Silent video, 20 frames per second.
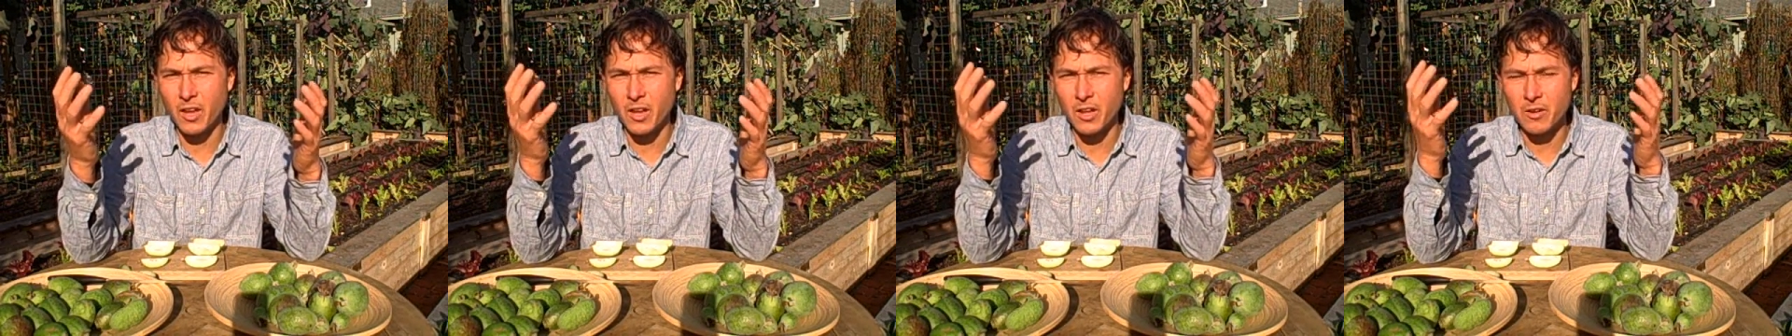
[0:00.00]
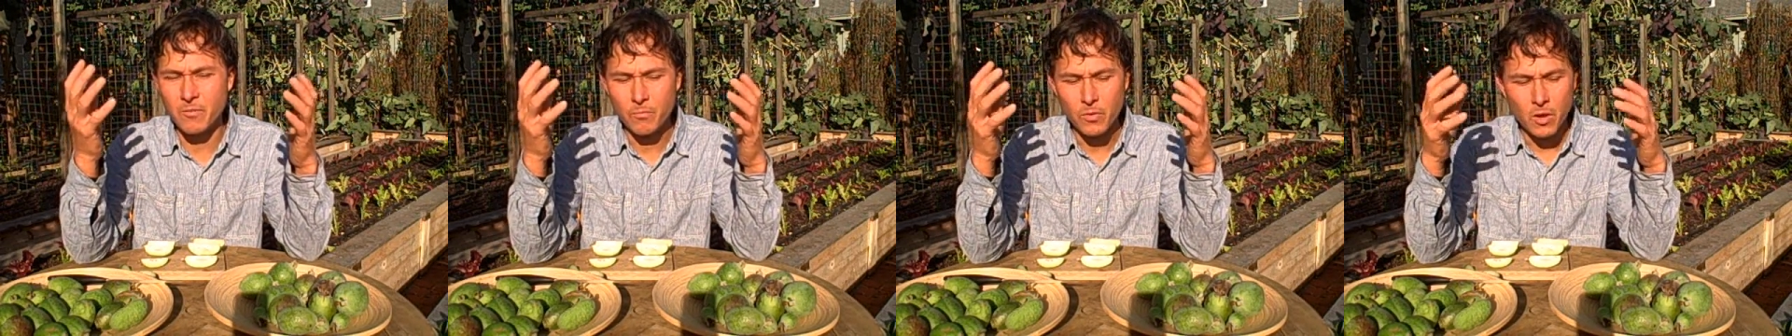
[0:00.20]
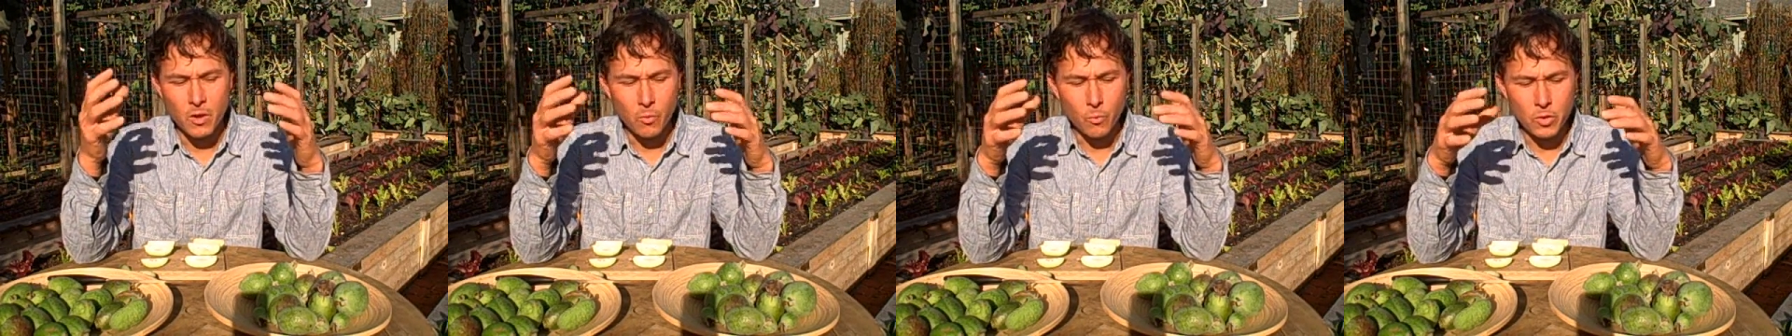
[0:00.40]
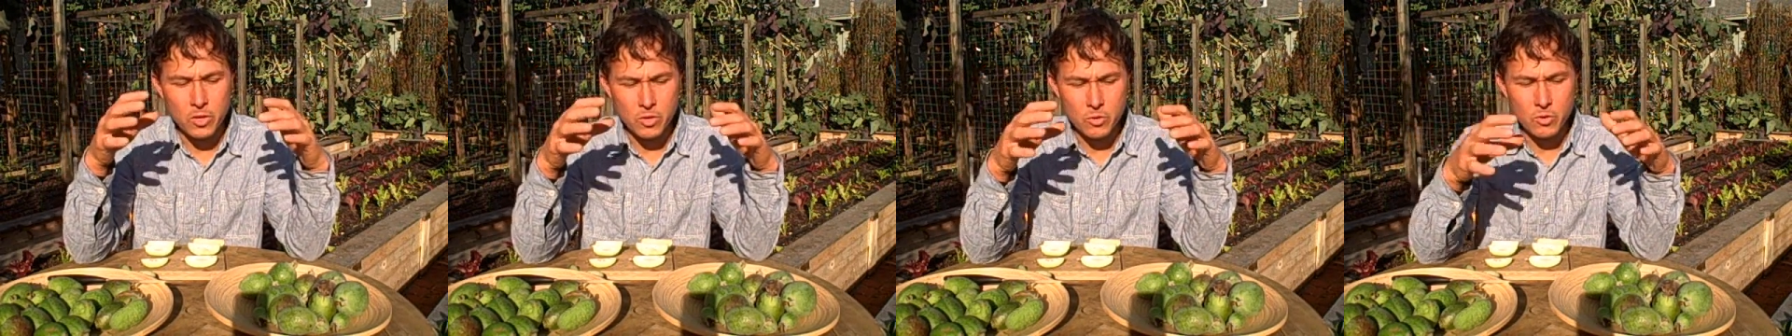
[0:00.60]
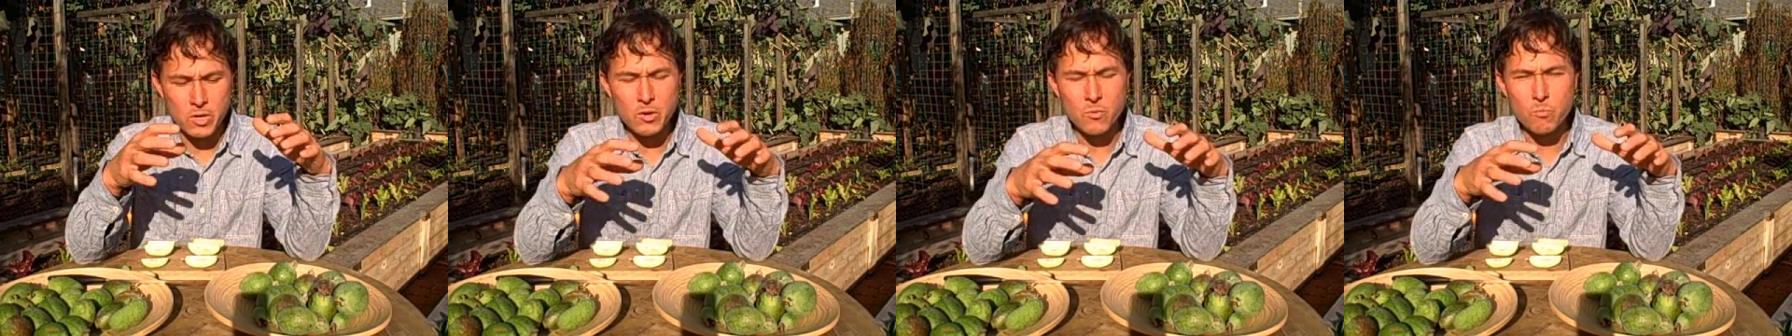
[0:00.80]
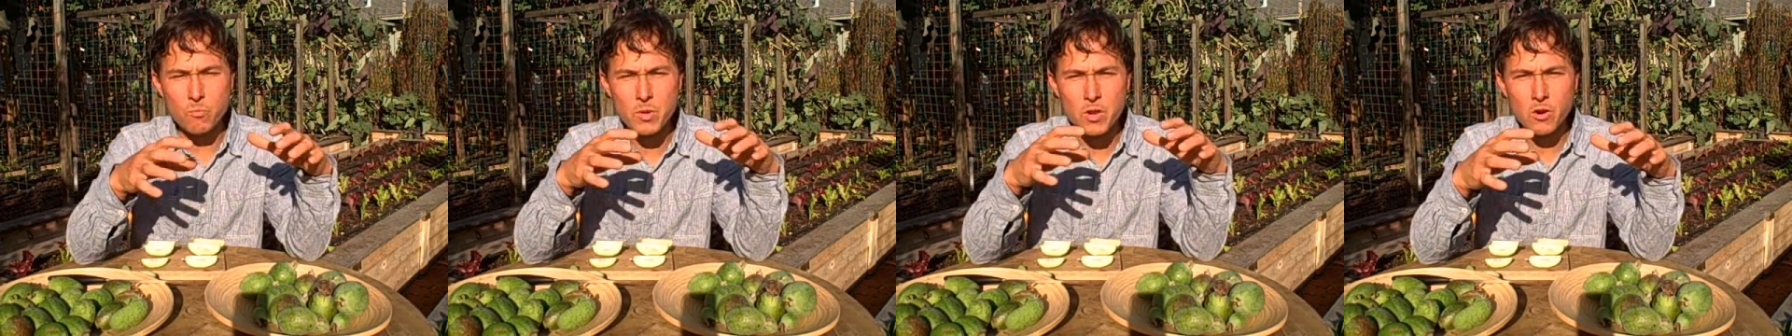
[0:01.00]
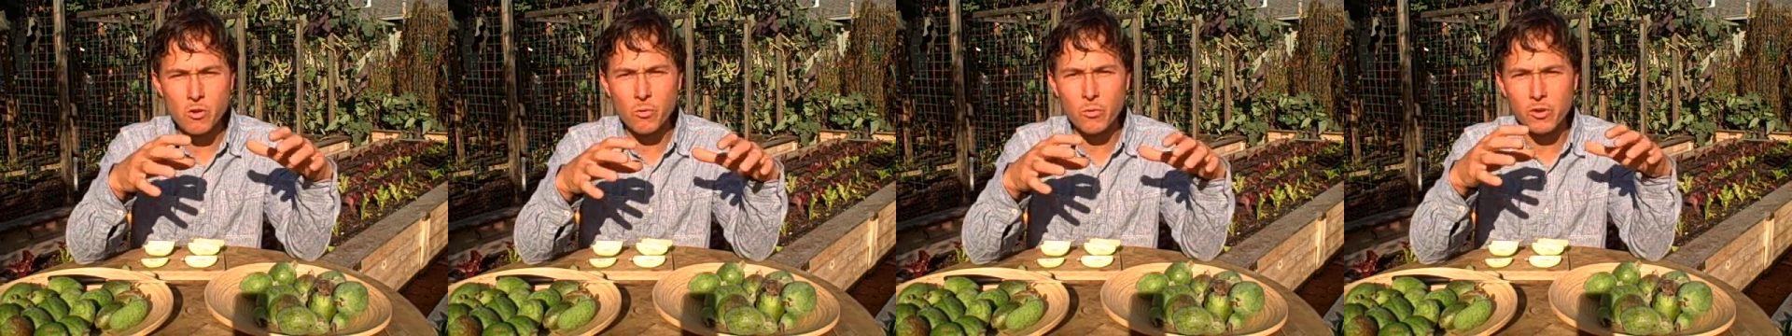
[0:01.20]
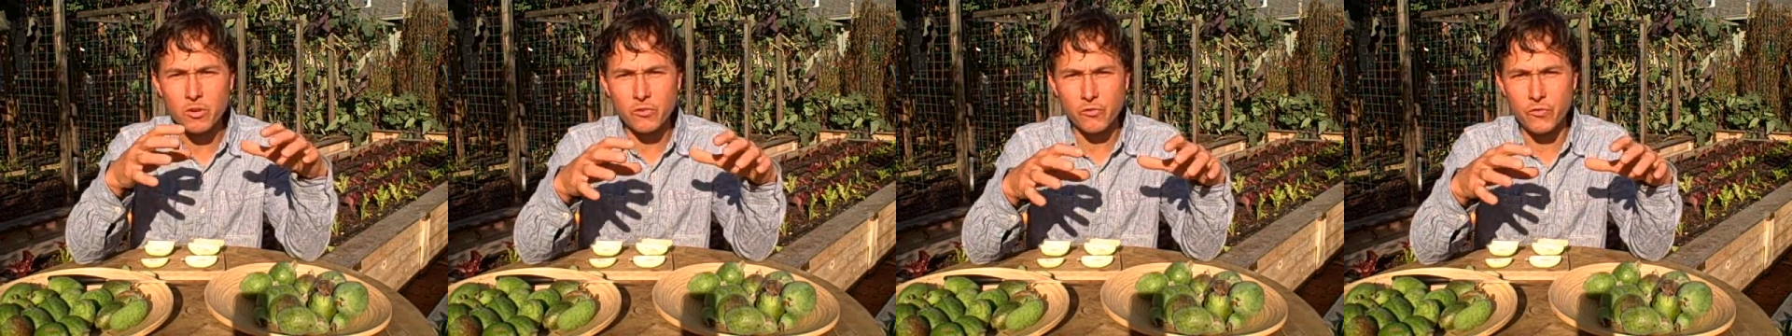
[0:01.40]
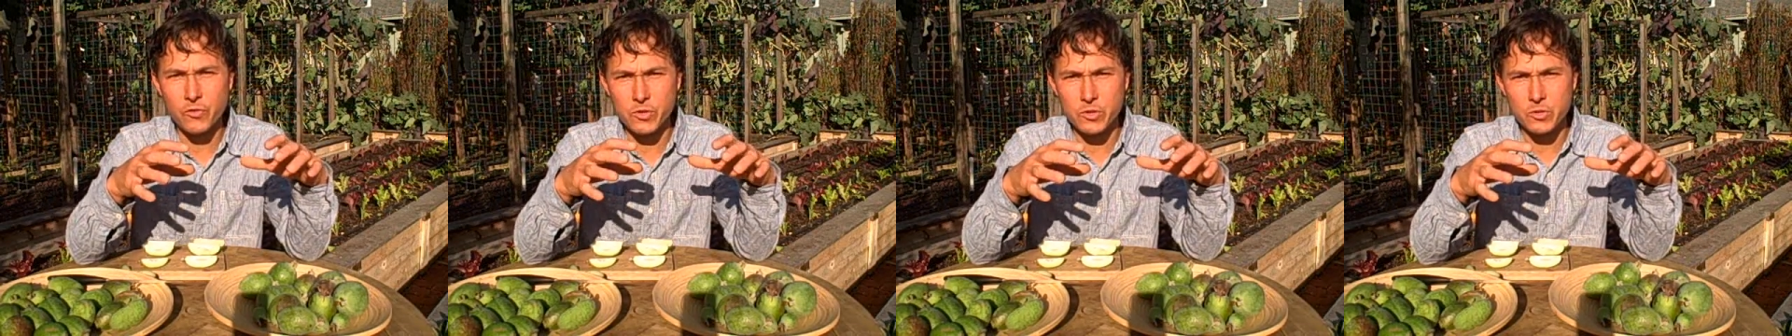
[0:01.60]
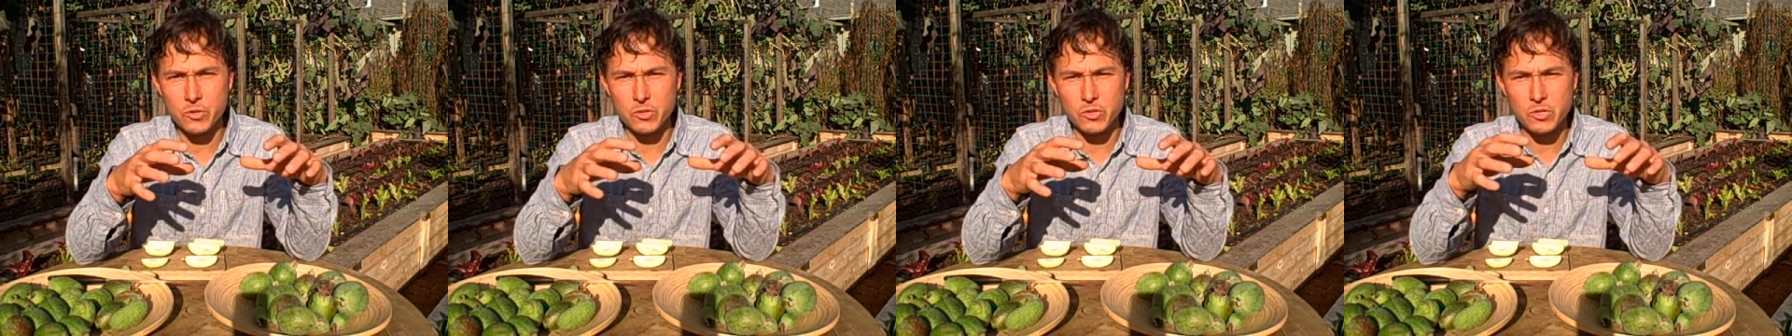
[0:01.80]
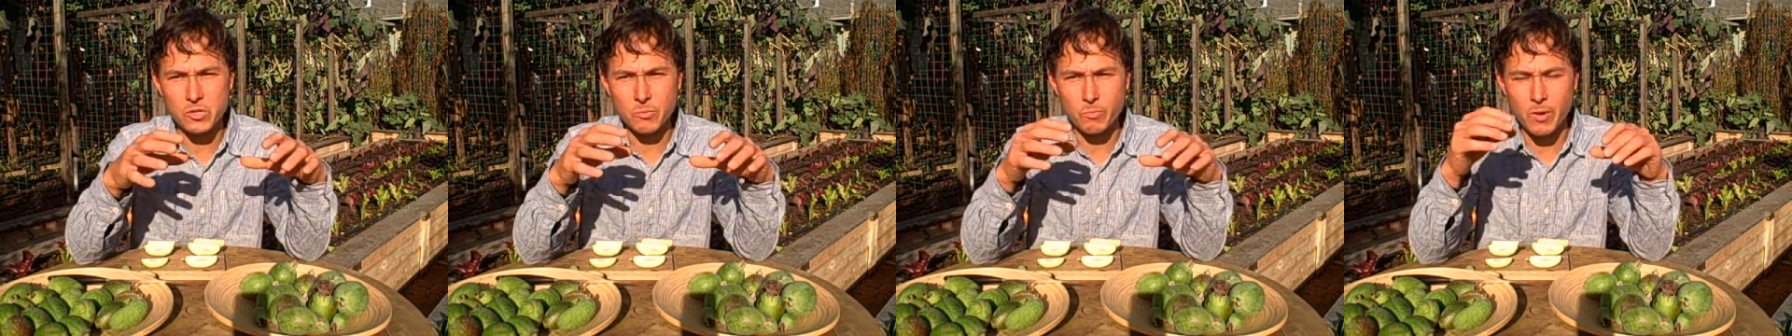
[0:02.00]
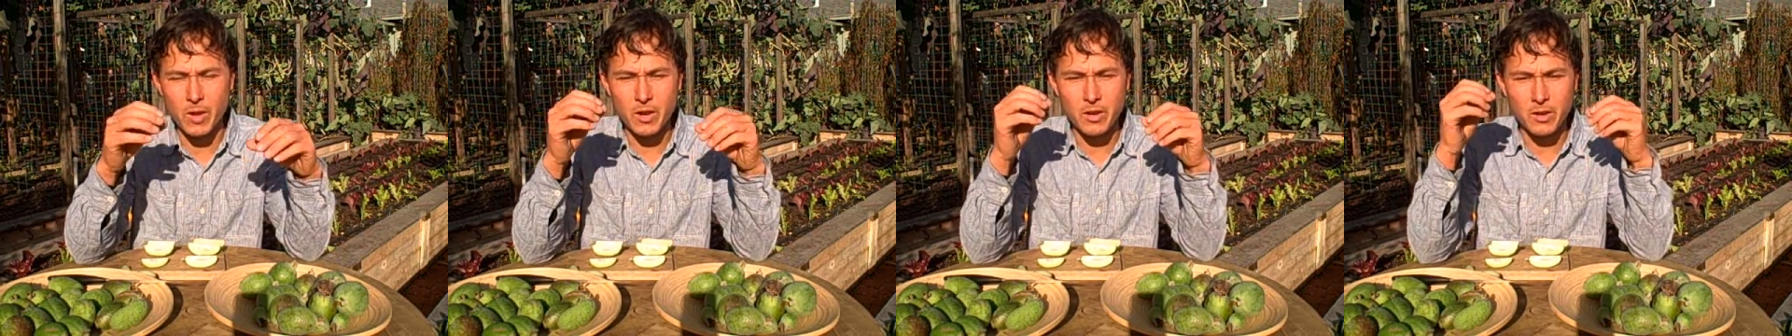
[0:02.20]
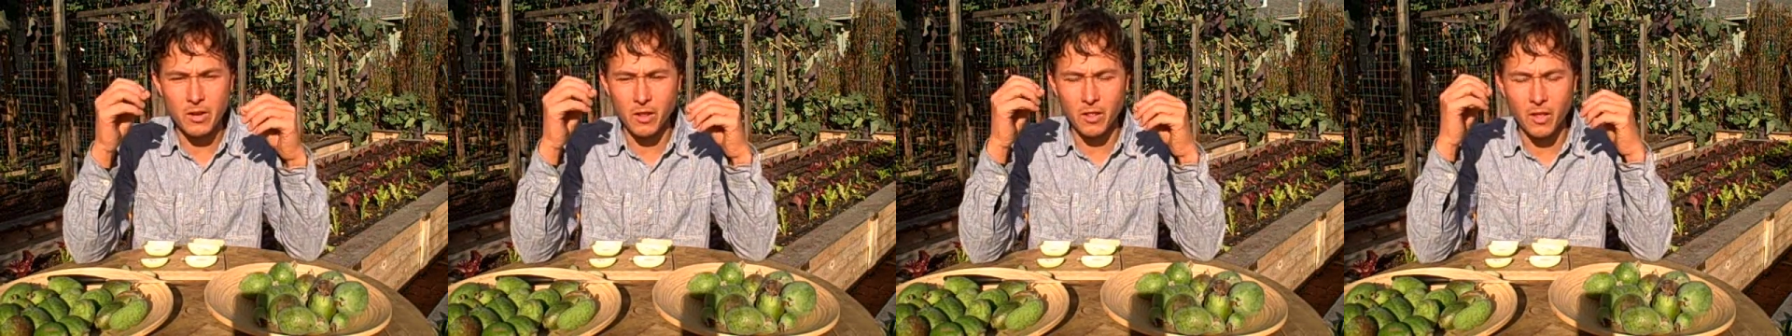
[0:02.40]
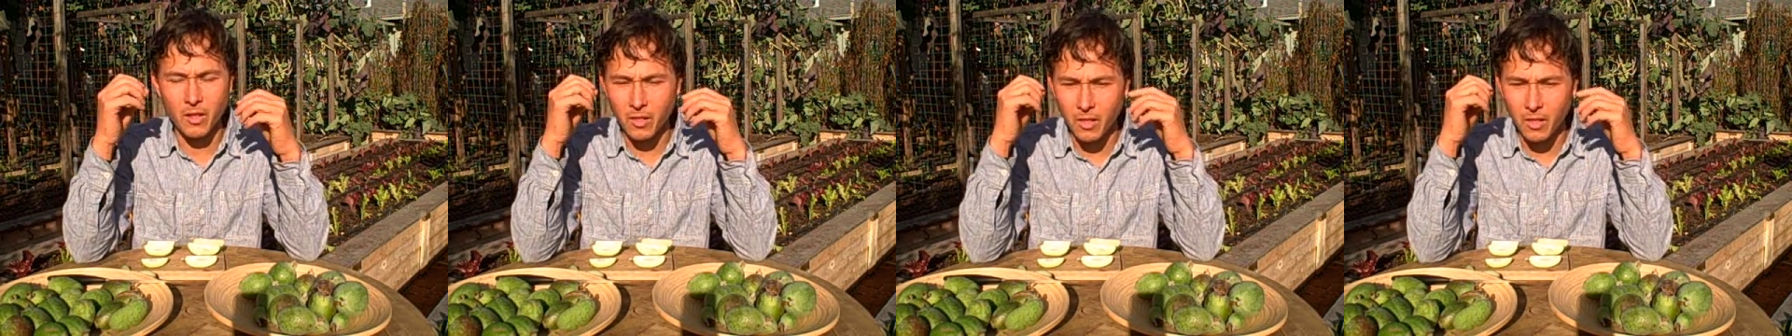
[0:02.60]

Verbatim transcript: And when you eat mineral rich foods, man, a,